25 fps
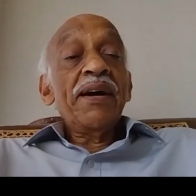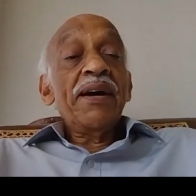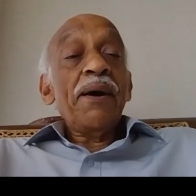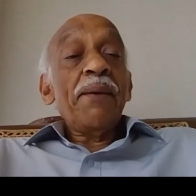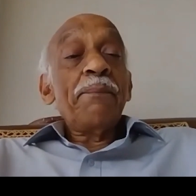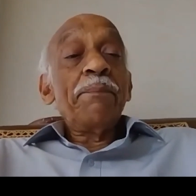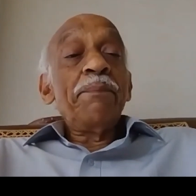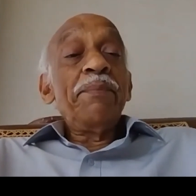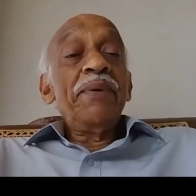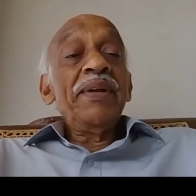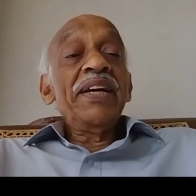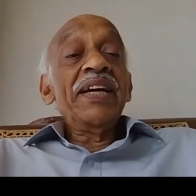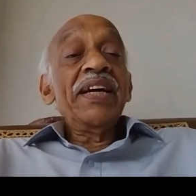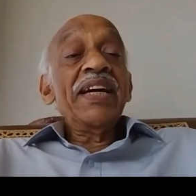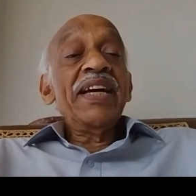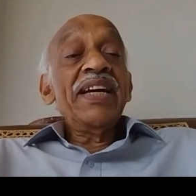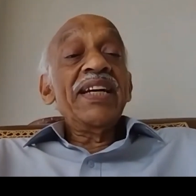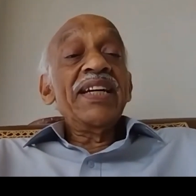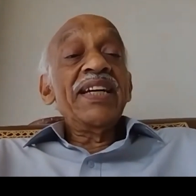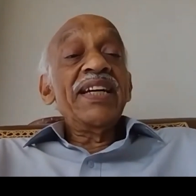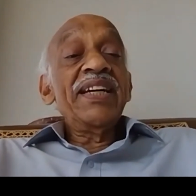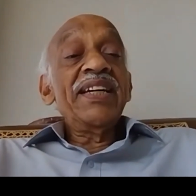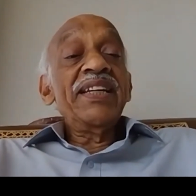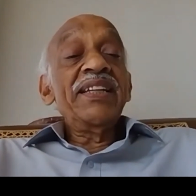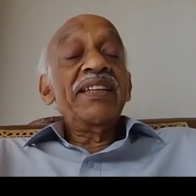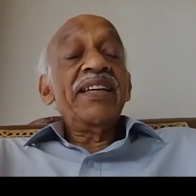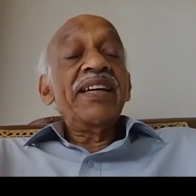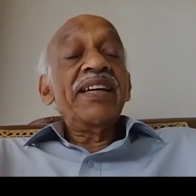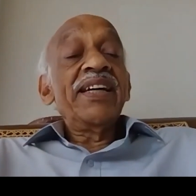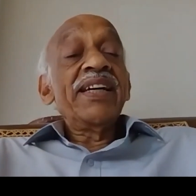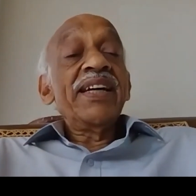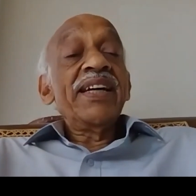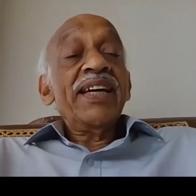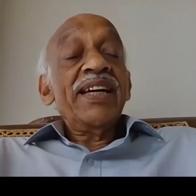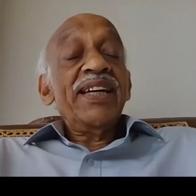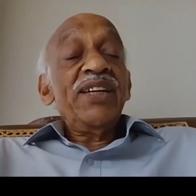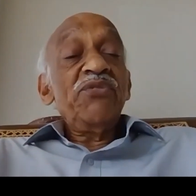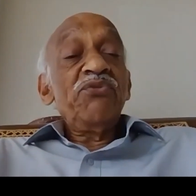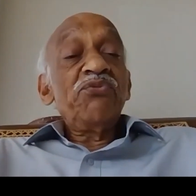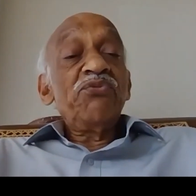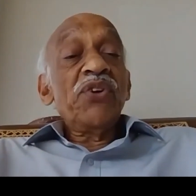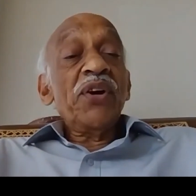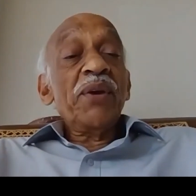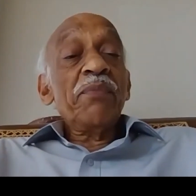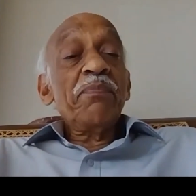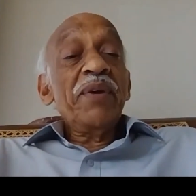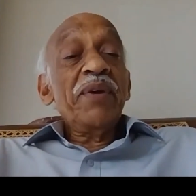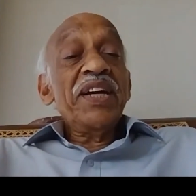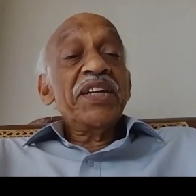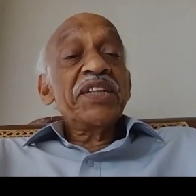bringing in
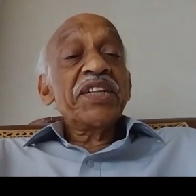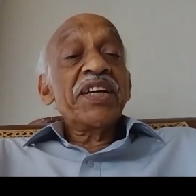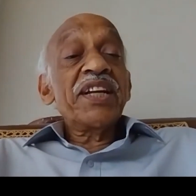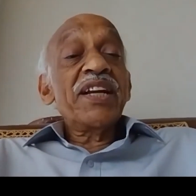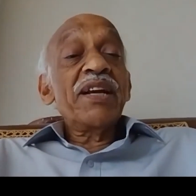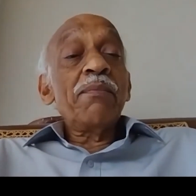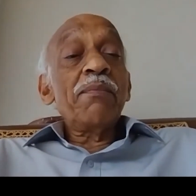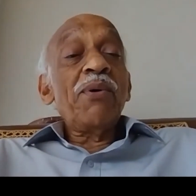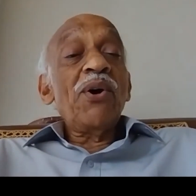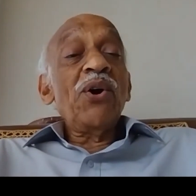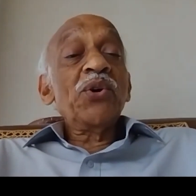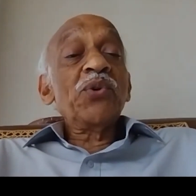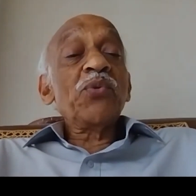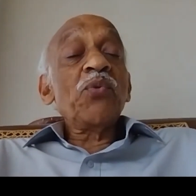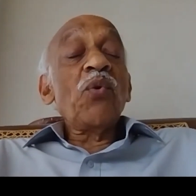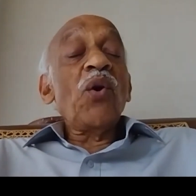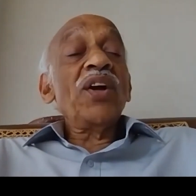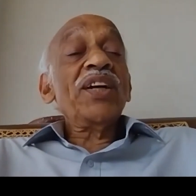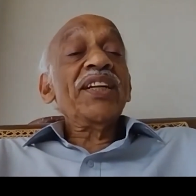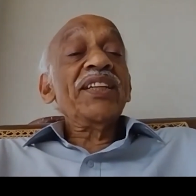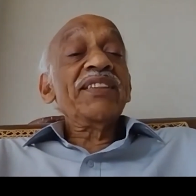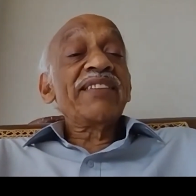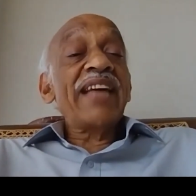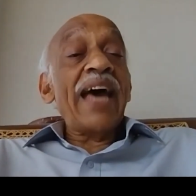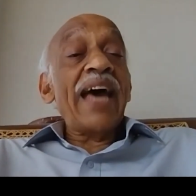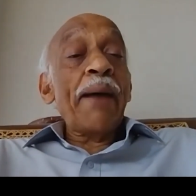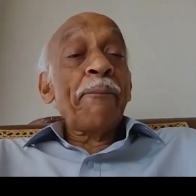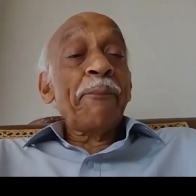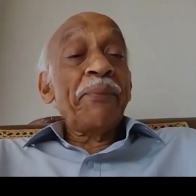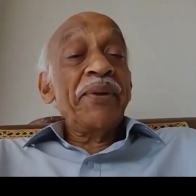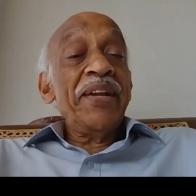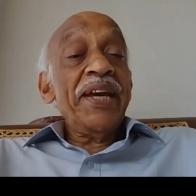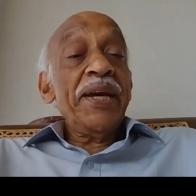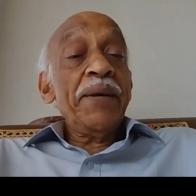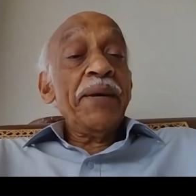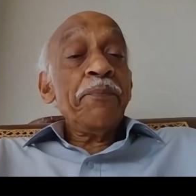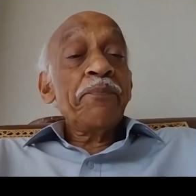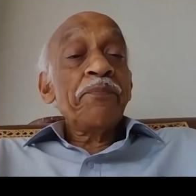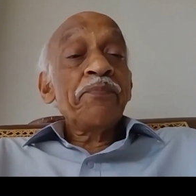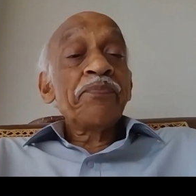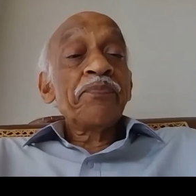information about what is happening,